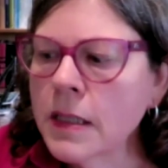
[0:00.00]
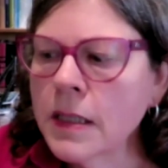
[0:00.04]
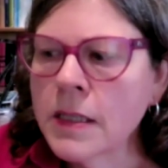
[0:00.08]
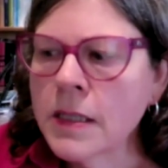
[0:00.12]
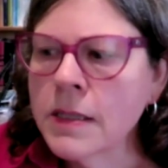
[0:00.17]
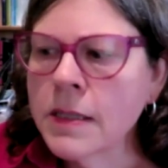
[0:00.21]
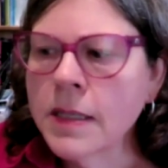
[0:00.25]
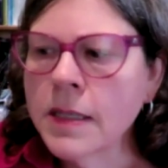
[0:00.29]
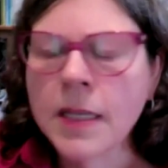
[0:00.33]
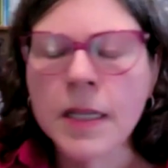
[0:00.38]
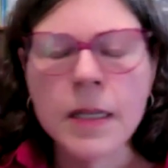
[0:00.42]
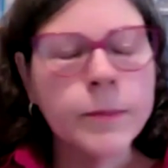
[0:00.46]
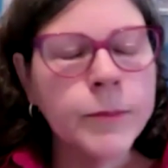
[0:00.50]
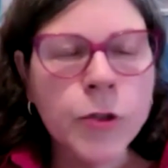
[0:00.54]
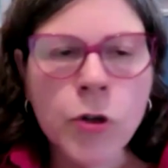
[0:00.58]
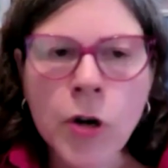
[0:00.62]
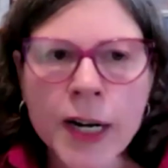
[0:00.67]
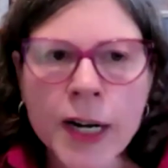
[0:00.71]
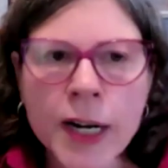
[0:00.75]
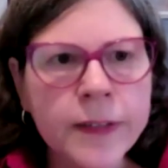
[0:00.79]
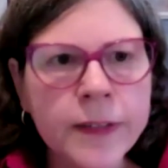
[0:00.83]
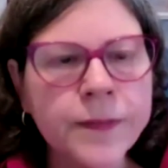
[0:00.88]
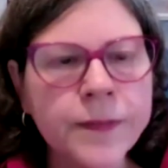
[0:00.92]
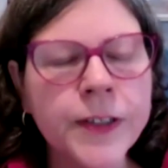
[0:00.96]
is him
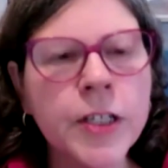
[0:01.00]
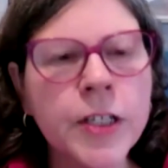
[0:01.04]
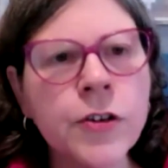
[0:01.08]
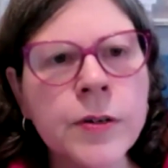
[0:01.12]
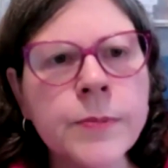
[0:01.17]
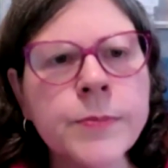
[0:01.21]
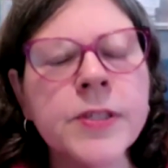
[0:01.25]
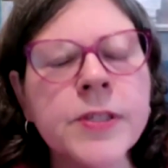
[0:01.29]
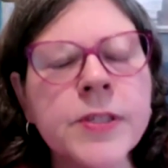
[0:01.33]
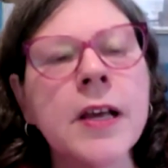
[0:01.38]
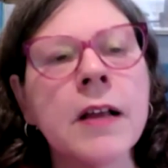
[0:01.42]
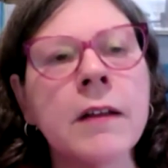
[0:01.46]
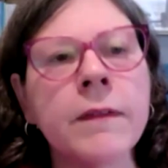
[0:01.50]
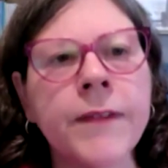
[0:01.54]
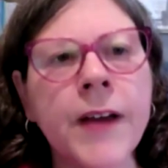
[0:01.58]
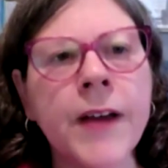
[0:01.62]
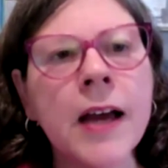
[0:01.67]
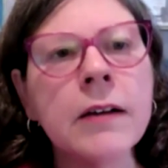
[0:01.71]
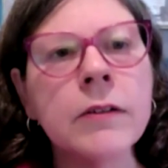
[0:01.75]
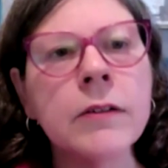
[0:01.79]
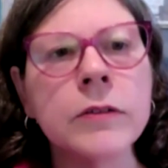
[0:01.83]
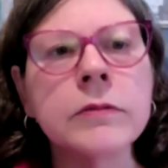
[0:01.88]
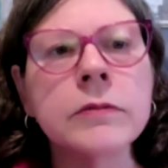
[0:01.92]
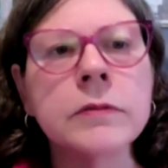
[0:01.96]
trying to figure himself
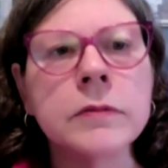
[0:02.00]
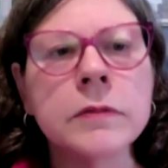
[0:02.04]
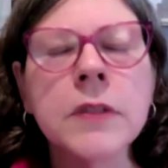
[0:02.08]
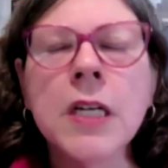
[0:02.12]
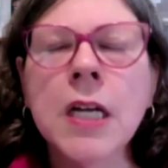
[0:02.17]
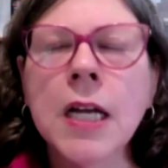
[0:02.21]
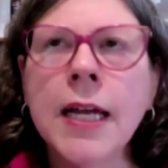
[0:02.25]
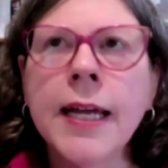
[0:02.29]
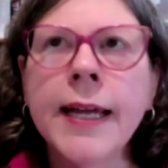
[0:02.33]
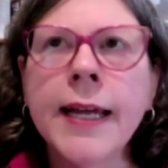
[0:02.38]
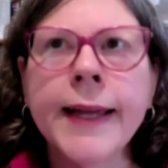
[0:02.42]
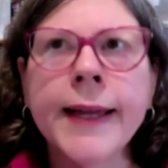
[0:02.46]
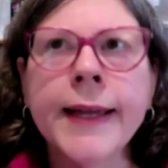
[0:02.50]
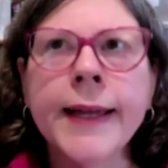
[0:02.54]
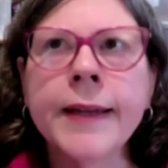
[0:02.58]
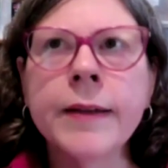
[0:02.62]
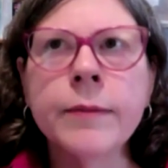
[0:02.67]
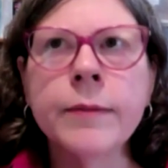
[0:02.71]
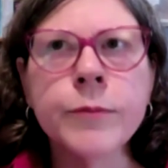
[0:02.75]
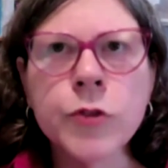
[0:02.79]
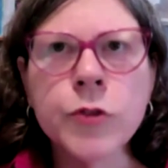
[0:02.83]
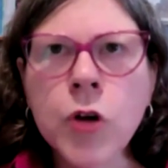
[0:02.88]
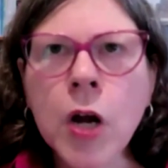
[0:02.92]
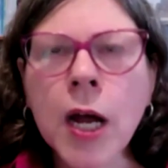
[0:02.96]
out
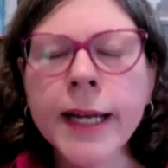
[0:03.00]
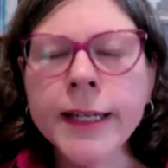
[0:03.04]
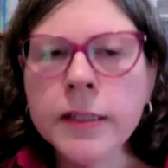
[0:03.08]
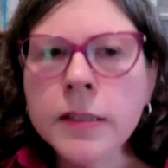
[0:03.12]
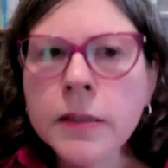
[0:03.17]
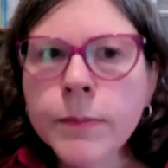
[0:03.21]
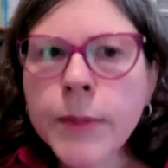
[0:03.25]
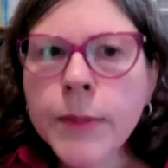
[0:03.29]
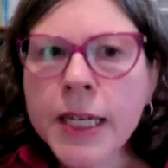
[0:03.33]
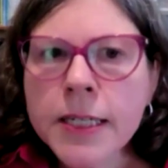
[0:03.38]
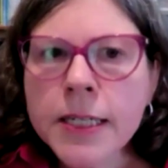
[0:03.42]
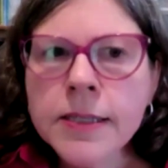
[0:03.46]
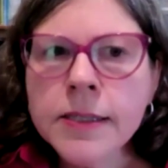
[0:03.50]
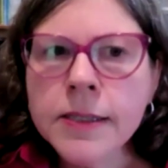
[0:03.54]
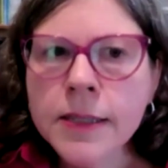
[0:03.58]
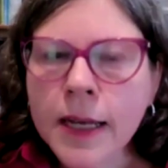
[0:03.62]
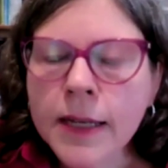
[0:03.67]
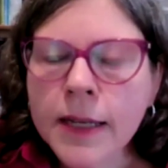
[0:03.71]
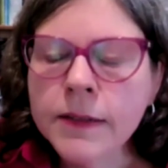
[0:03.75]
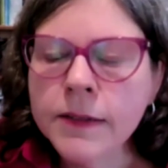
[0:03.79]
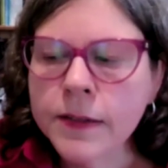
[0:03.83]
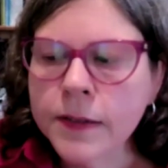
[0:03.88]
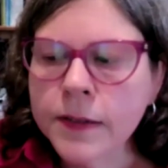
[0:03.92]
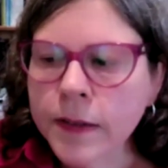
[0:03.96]
him trying to make
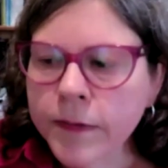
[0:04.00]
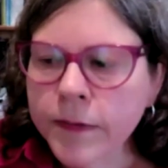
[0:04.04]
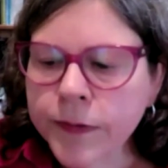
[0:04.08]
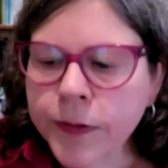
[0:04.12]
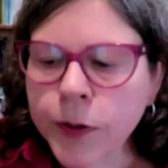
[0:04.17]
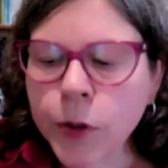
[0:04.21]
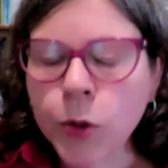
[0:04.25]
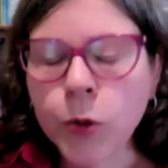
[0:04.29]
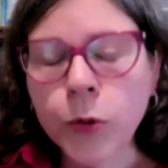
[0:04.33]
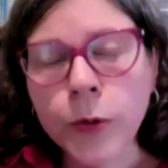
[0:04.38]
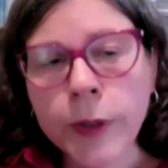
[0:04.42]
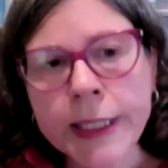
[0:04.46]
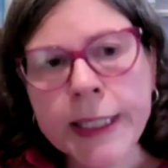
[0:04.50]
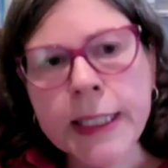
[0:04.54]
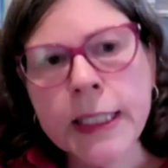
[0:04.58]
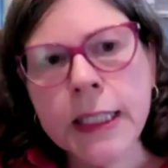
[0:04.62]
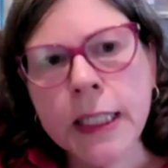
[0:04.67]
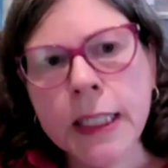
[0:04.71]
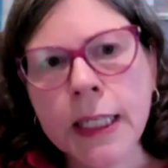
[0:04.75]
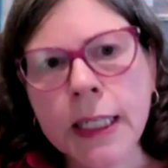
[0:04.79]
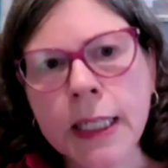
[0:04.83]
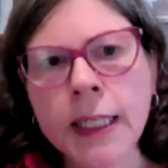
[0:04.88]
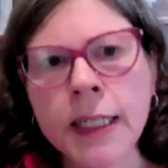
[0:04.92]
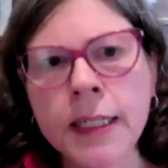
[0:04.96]
sense of who
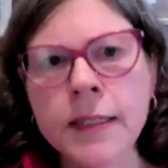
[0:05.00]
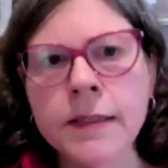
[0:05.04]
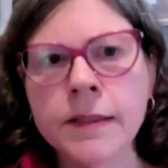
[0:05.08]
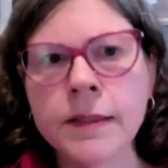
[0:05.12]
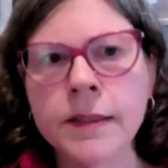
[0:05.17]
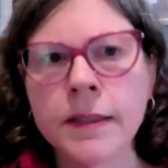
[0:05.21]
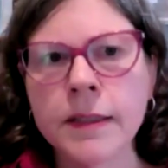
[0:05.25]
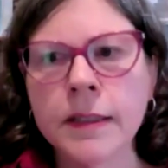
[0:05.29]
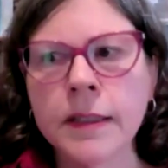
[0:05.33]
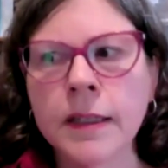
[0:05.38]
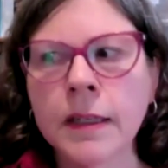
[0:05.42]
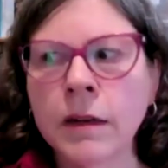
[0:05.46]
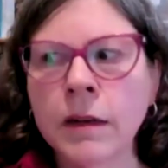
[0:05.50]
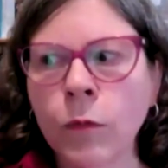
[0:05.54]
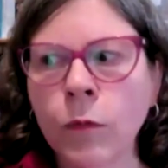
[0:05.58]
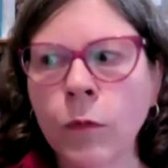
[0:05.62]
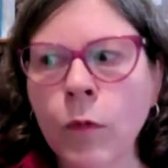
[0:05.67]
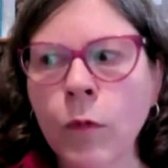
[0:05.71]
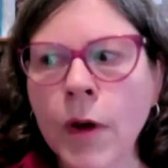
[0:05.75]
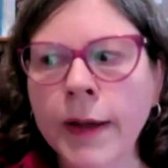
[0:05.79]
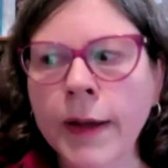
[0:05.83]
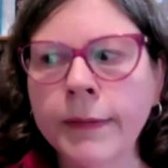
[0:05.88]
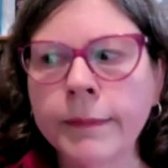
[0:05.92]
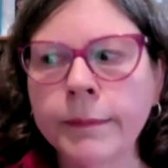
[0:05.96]
he is and
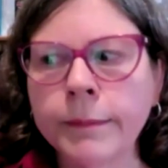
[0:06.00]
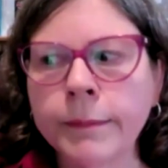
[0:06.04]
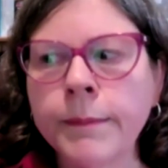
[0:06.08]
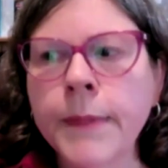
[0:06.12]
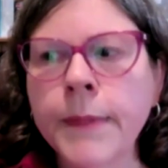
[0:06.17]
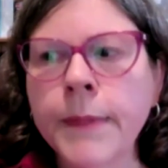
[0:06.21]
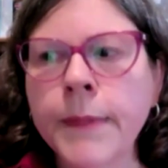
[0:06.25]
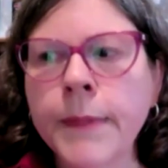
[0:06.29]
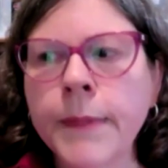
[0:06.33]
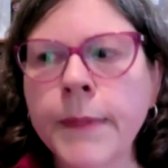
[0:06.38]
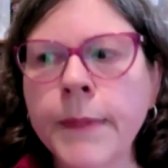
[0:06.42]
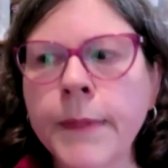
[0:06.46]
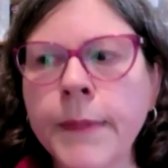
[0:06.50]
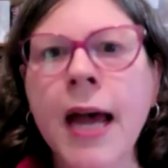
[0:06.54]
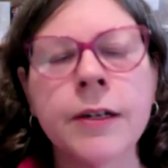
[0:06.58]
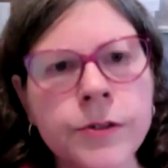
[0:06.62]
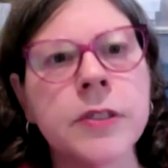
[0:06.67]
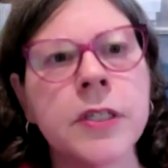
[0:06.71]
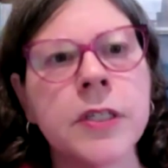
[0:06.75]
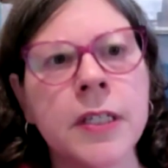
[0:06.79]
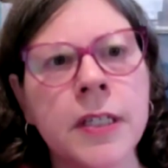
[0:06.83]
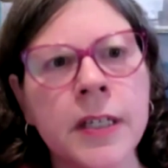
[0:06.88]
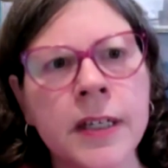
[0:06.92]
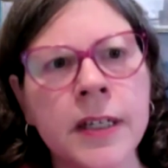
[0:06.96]
what
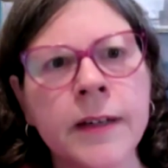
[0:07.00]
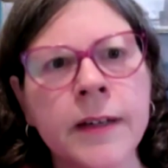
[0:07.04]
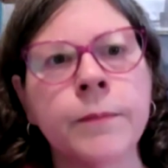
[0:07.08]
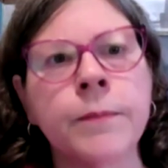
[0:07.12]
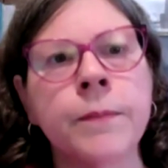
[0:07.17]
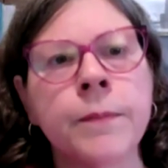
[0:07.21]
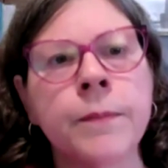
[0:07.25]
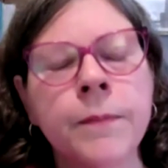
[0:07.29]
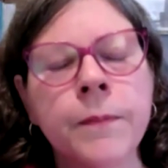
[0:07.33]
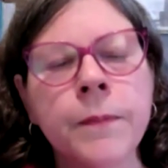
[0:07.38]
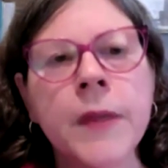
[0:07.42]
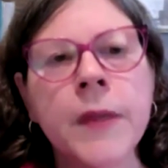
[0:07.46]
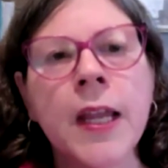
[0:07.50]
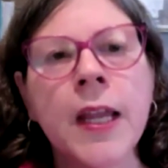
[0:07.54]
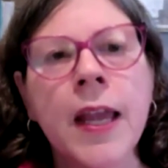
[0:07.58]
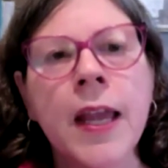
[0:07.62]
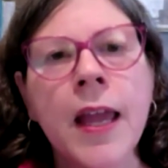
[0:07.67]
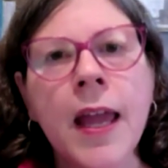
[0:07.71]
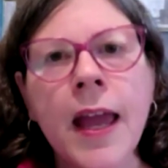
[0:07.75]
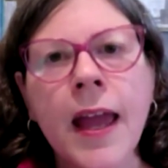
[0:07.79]
matters to him